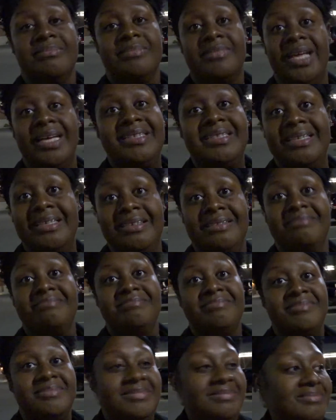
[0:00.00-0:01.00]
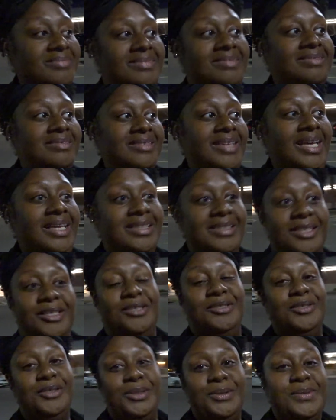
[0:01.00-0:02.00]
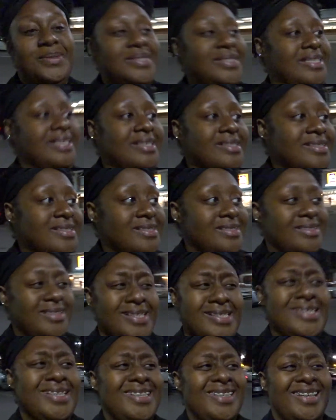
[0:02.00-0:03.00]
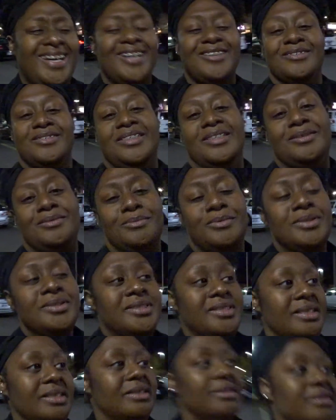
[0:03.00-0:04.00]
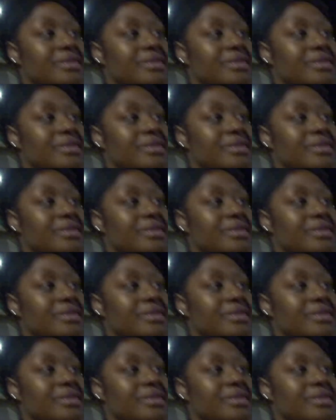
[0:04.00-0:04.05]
that's it. That concludes this. Does it? I don't know. We'll see.